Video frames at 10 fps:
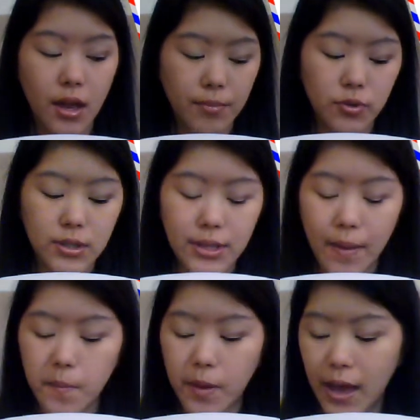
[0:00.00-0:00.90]
And I'm using
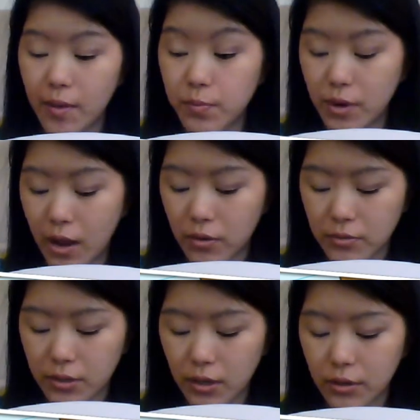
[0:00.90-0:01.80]
that matte
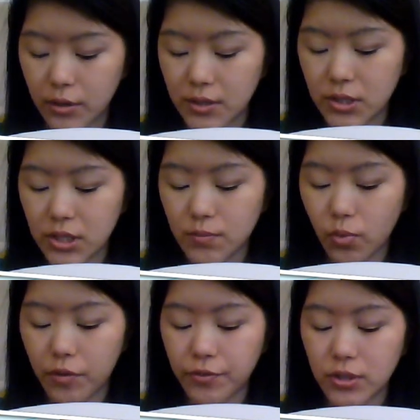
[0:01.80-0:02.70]
brown color. It's just
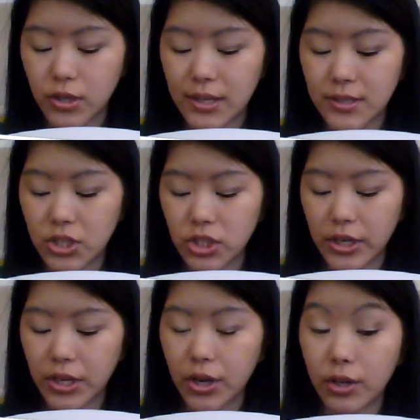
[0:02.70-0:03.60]
more for
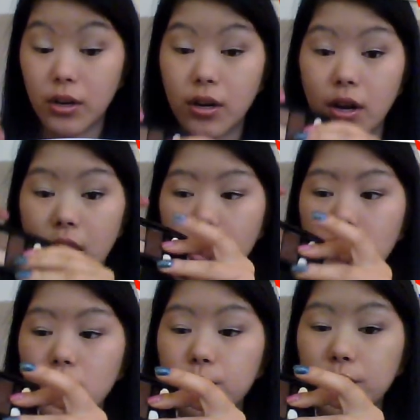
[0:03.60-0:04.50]
transitioning color
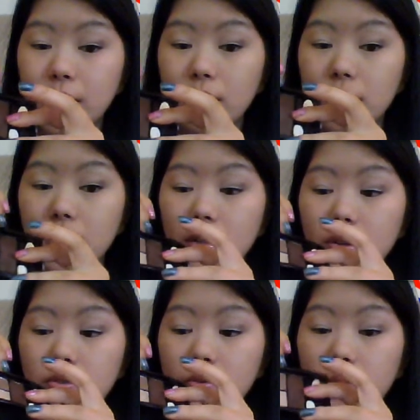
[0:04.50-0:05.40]
to blend out the
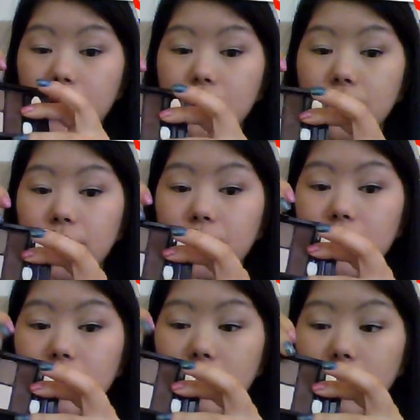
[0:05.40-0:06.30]
color. So right
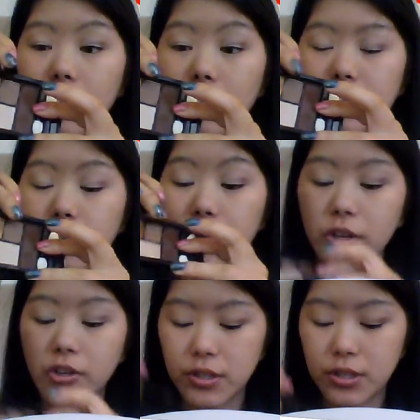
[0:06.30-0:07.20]
here,
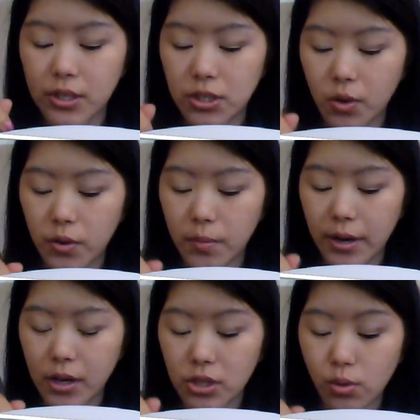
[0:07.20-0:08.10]
depending on your skin tone, it might
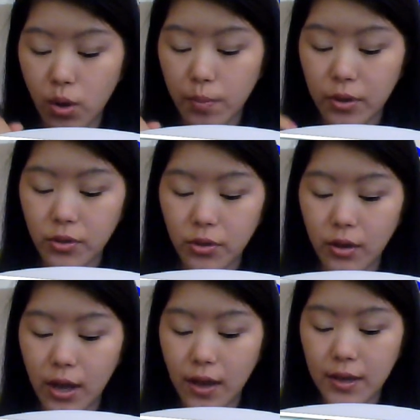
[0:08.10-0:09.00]
not show up on your
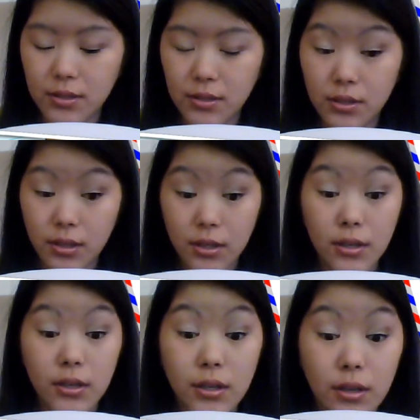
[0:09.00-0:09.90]
eyes
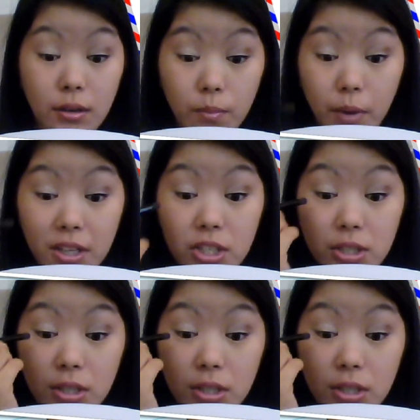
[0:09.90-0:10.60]
much.